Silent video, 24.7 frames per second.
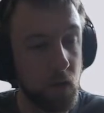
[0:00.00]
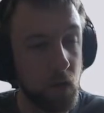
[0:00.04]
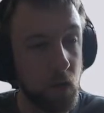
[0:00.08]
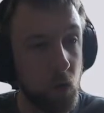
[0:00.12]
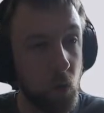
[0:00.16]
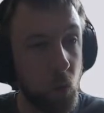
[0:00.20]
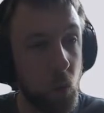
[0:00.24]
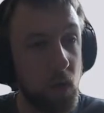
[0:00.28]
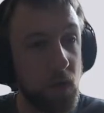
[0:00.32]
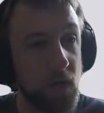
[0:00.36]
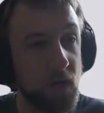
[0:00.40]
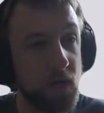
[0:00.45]

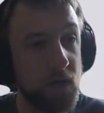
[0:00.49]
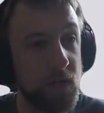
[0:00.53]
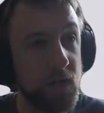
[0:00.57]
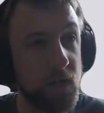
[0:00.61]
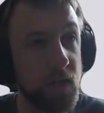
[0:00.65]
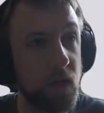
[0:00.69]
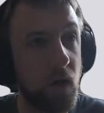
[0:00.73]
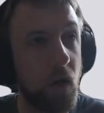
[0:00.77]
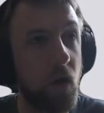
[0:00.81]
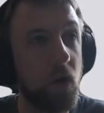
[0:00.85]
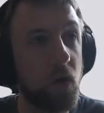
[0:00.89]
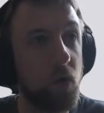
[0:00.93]
wanted to
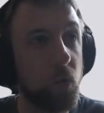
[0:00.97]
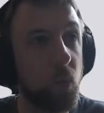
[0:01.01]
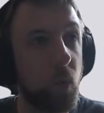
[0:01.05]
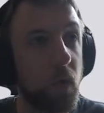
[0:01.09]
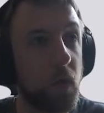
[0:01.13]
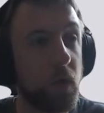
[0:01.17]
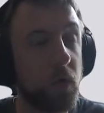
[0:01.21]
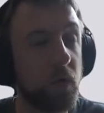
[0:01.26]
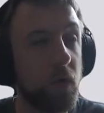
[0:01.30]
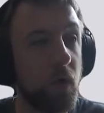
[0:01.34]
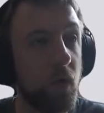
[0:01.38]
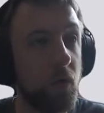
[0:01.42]
get
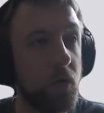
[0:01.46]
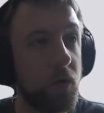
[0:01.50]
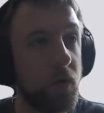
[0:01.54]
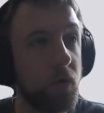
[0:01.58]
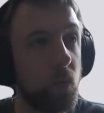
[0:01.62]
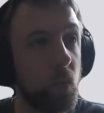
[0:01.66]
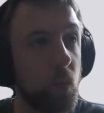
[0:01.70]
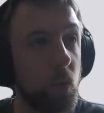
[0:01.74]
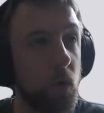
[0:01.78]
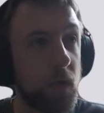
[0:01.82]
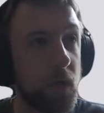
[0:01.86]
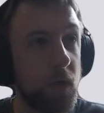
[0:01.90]
hardware
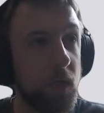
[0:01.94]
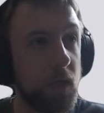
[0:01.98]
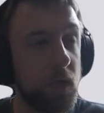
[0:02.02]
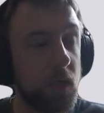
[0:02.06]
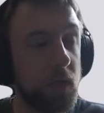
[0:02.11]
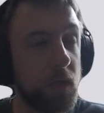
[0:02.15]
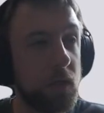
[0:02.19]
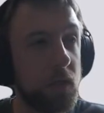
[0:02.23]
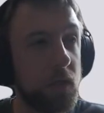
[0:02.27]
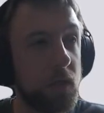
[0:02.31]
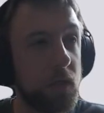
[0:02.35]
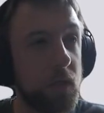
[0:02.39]
encoding working,
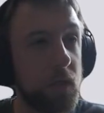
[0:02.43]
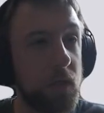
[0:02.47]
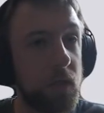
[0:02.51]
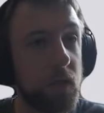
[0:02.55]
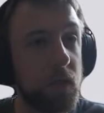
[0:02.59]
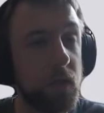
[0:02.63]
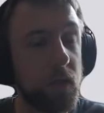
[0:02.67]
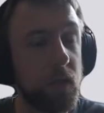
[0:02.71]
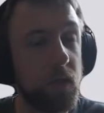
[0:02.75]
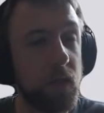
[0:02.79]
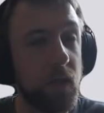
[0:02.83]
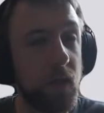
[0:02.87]

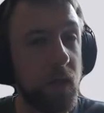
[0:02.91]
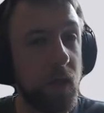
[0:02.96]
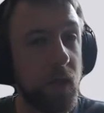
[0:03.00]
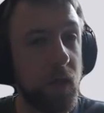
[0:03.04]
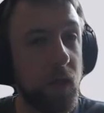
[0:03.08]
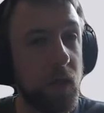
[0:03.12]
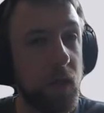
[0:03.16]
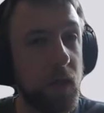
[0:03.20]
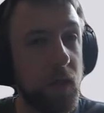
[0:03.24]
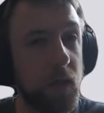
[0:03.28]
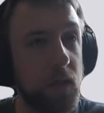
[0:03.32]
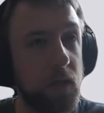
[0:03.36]

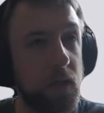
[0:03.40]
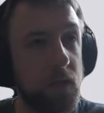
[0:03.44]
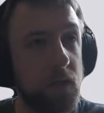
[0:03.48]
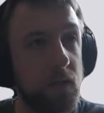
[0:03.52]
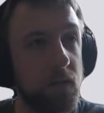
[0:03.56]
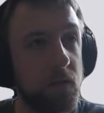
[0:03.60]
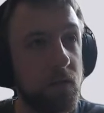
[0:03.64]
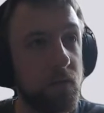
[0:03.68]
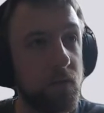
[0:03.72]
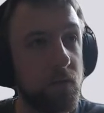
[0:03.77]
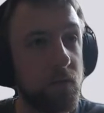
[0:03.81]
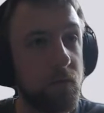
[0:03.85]

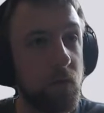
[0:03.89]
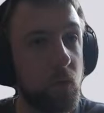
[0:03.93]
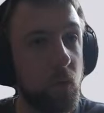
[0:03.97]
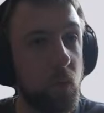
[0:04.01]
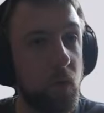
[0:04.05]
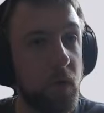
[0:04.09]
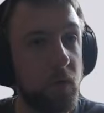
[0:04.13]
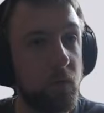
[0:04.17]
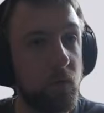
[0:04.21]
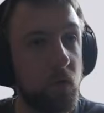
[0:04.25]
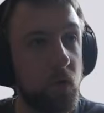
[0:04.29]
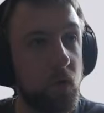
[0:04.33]
and for
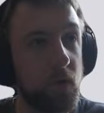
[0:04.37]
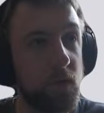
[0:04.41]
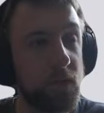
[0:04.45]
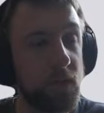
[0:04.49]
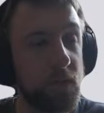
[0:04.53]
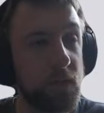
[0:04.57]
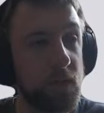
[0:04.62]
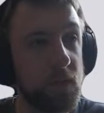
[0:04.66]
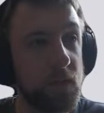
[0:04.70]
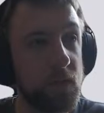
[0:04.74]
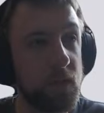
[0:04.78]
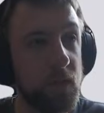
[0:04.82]
whatever
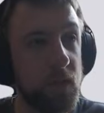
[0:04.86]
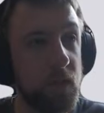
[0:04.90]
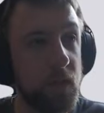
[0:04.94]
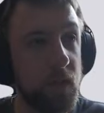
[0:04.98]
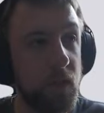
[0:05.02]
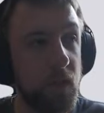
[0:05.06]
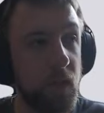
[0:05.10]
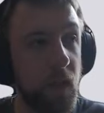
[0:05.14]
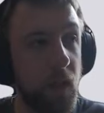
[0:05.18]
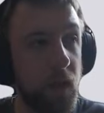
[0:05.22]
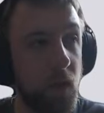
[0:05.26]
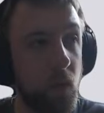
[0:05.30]
reason
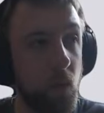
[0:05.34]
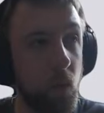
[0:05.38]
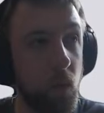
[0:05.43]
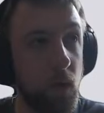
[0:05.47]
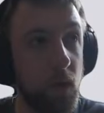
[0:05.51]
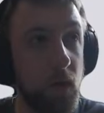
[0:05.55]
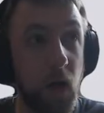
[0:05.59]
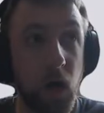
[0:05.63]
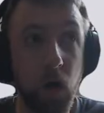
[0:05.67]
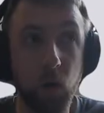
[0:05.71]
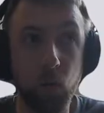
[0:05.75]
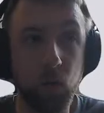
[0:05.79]
it like would
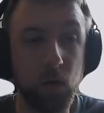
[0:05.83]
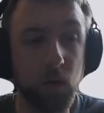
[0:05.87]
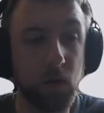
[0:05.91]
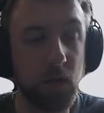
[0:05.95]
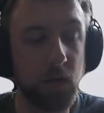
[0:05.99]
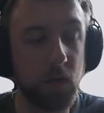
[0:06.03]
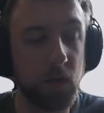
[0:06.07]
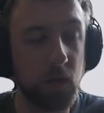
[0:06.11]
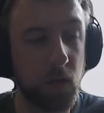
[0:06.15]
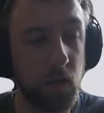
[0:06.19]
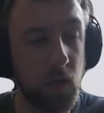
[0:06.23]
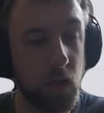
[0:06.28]
not
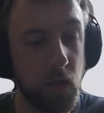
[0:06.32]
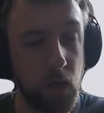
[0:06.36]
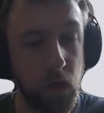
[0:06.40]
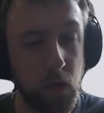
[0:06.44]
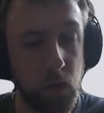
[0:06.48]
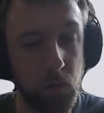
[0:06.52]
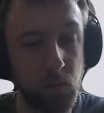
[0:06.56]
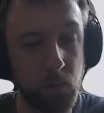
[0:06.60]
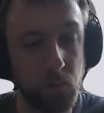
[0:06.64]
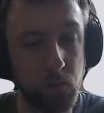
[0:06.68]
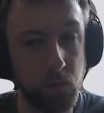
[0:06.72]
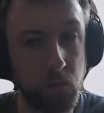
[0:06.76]
work.
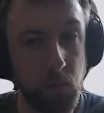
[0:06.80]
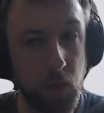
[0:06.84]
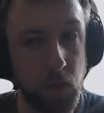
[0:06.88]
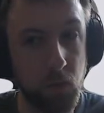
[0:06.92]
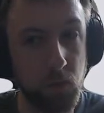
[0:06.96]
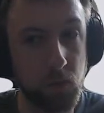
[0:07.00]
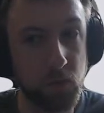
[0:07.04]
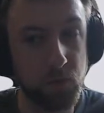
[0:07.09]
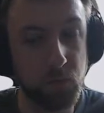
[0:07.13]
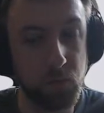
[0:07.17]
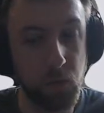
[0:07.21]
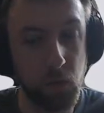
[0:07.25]
It
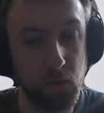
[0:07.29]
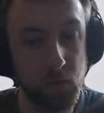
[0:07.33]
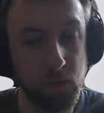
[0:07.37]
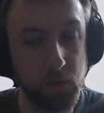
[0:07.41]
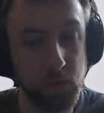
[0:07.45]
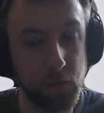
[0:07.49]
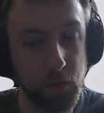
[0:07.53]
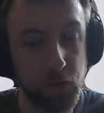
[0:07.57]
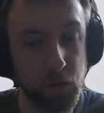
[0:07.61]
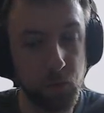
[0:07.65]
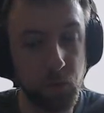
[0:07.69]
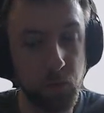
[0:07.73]
was
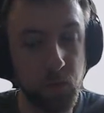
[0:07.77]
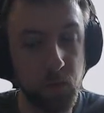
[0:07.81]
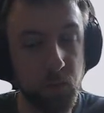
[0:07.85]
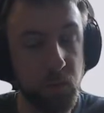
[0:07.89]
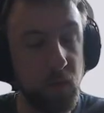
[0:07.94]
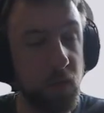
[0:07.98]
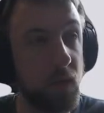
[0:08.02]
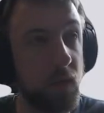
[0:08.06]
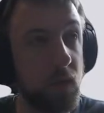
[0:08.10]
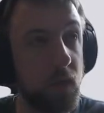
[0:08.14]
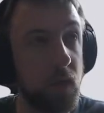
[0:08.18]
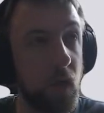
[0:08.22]
mostly just me
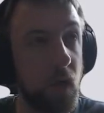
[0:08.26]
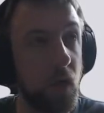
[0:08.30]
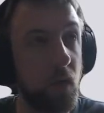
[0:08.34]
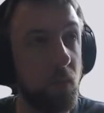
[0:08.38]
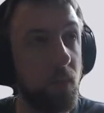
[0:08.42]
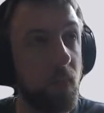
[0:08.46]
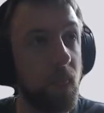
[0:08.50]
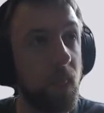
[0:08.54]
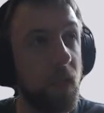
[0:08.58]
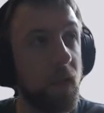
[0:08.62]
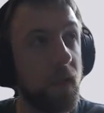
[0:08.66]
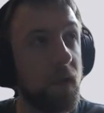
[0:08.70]
being
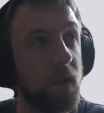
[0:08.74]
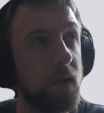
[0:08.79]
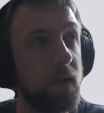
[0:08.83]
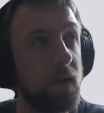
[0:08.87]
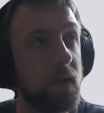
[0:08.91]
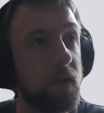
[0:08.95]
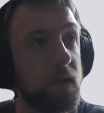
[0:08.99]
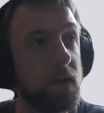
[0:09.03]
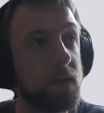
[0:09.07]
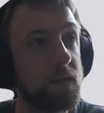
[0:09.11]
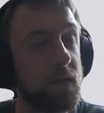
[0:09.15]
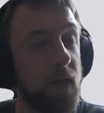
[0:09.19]
dumb,
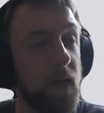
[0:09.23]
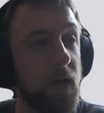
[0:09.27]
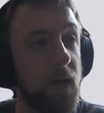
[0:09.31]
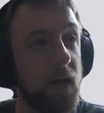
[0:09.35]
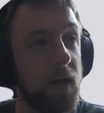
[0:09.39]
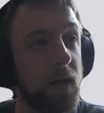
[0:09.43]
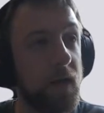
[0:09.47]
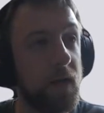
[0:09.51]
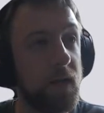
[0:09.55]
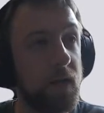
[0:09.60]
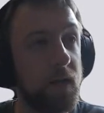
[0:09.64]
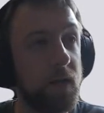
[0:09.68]
because
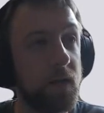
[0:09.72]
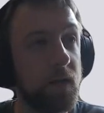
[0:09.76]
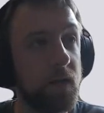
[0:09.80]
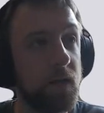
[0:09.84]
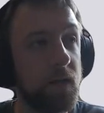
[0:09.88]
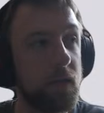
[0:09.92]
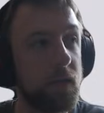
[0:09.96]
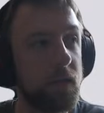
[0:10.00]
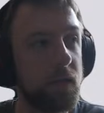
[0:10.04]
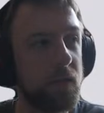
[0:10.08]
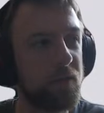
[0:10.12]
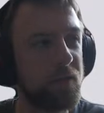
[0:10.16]

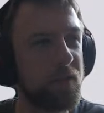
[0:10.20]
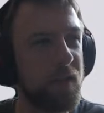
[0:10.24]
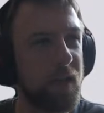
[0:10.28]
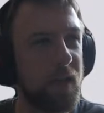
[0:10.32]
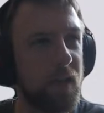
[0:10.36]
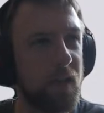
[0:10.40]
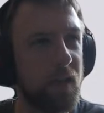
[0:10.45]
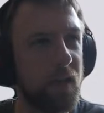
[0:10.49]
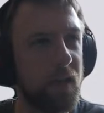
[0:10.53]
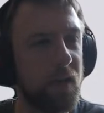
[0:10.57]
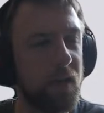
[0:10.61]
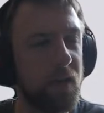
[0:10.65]
there's like
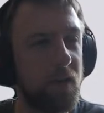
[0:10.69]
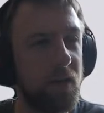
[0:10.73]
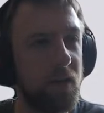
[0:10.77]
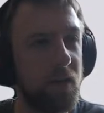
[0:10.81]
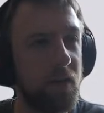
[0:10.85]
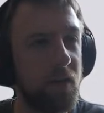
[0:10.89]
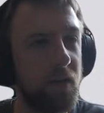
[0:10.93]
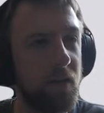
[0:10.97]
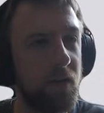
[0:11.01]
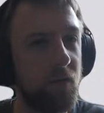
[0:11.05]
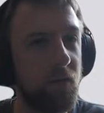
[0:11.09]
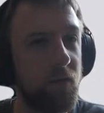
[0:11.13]
a
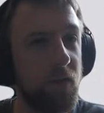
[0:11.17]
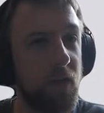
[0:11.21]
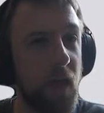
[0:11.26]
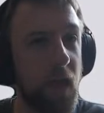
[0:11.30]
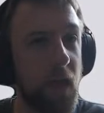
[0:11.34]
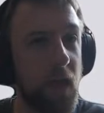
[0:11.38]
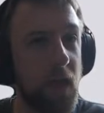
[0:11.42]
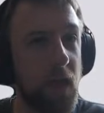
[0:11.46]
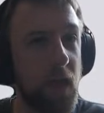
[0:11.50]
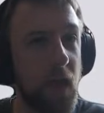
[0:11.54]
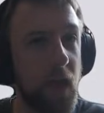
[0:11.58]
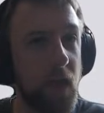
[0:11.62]

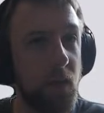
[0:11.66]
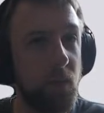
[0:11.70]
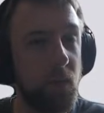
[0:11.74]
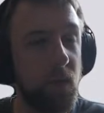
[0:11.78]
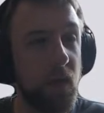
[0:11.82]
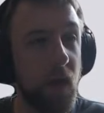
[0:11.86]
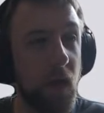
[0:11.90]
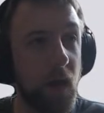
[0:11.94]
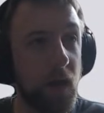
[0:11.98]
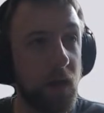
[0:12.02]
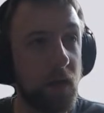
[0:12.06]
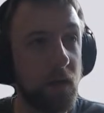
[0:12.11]
VA
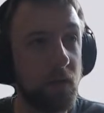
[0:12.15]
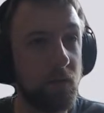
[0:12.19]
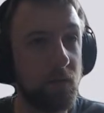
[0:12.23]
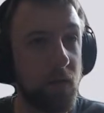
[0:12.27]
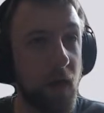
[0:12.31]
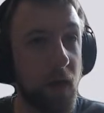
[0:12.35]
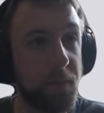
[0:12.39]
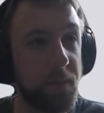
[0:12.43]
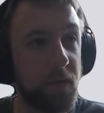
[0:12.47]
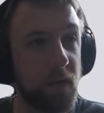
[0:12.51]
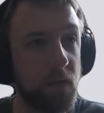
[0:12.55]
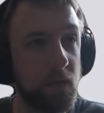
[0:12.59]
API,
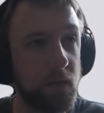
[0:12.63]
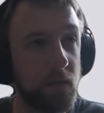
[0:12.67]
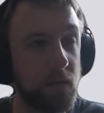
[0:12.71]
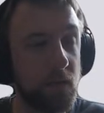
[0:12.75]
VAPI.